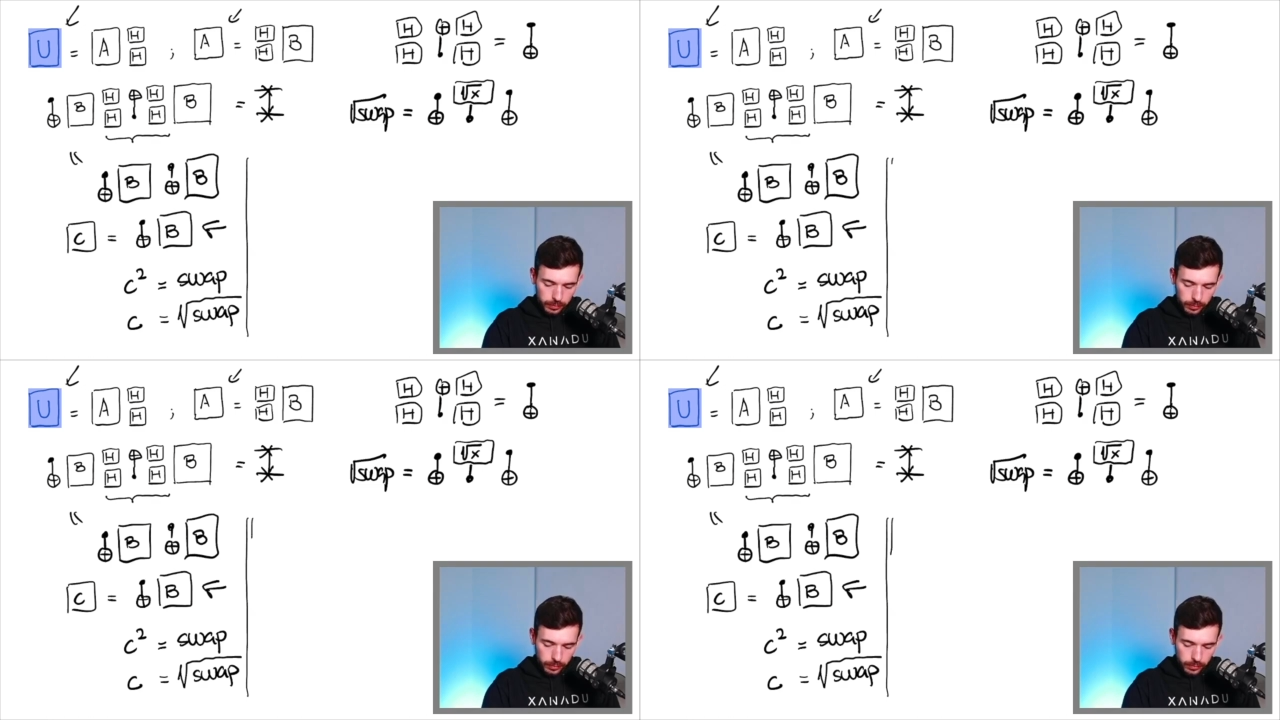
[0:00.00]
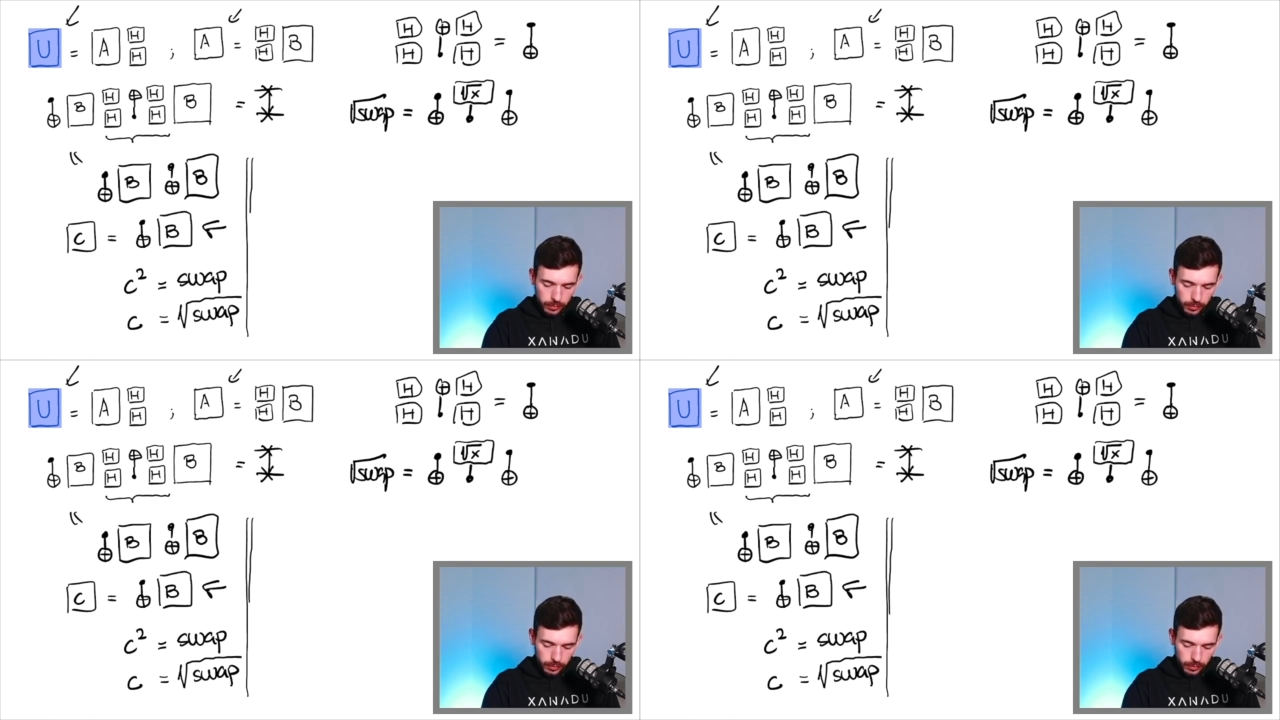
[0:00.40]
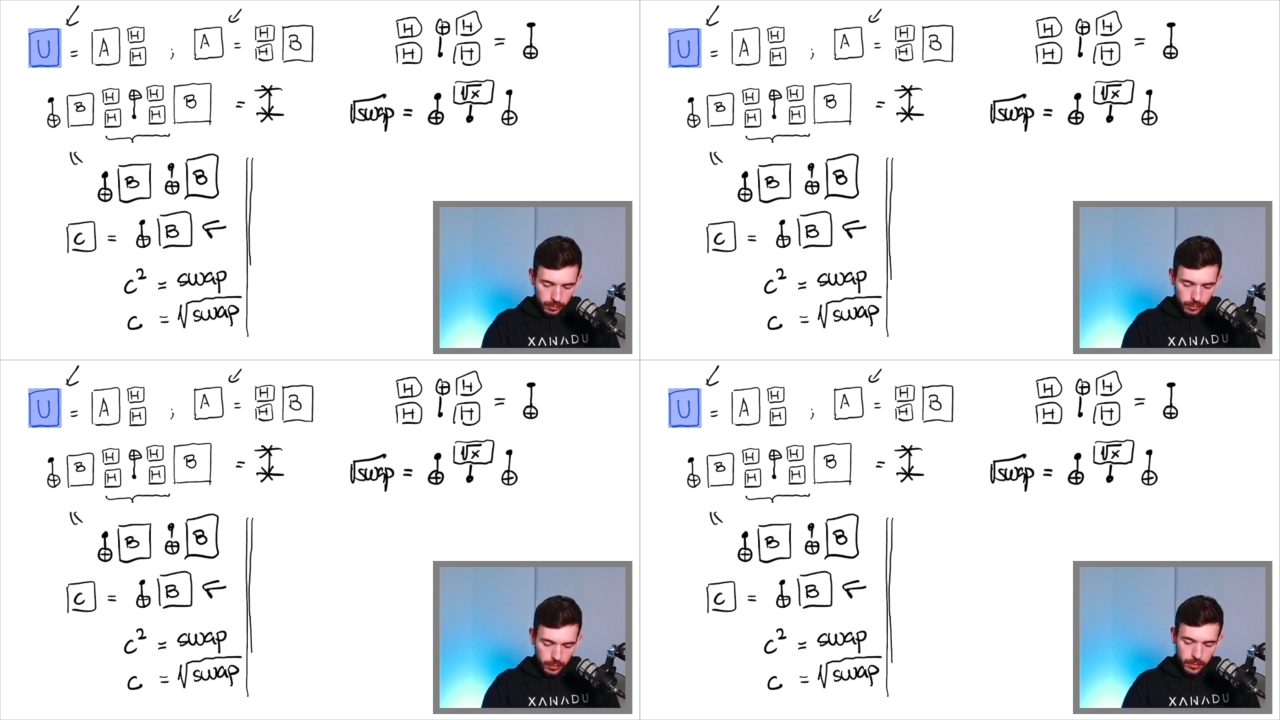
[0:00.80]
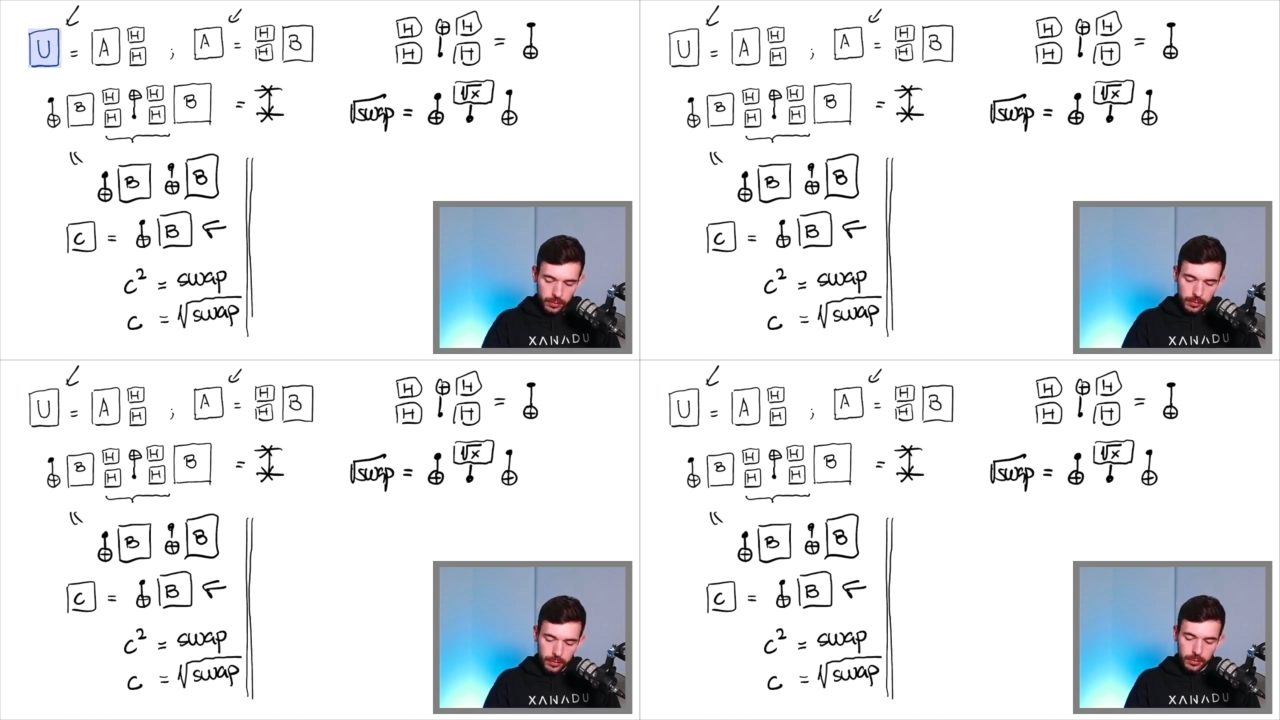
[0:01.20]

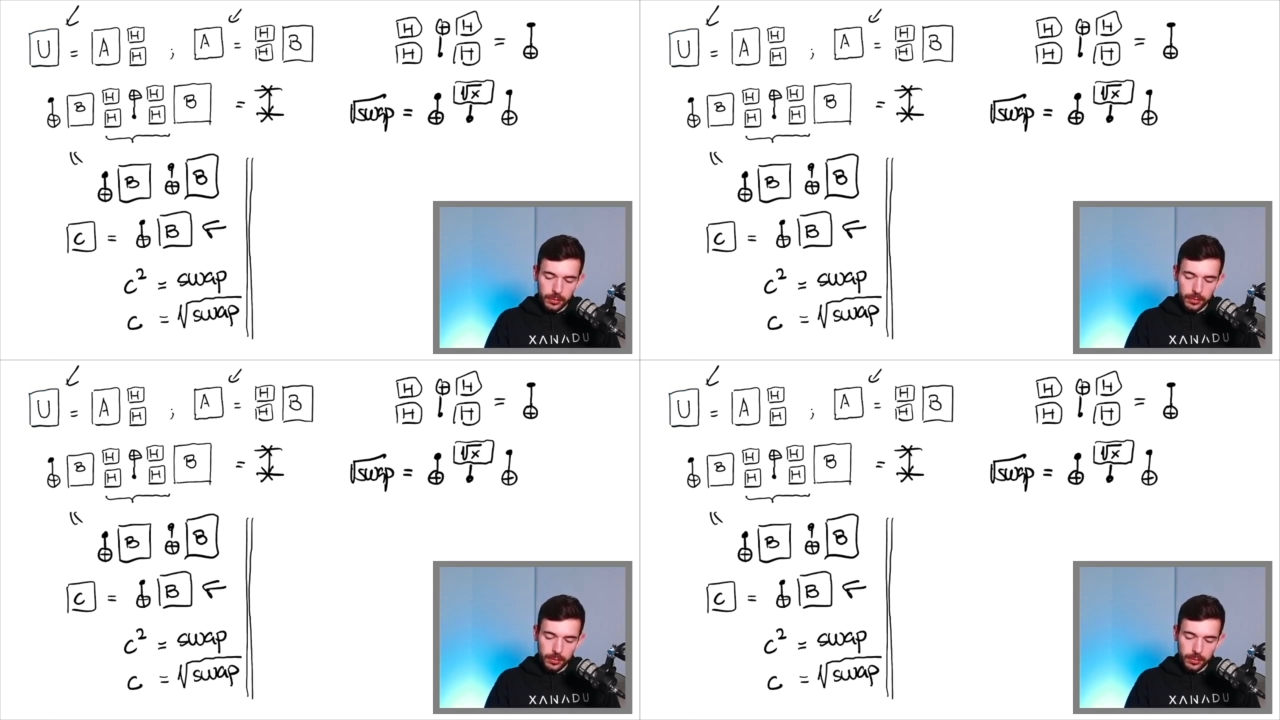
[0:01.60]
Nothing is said.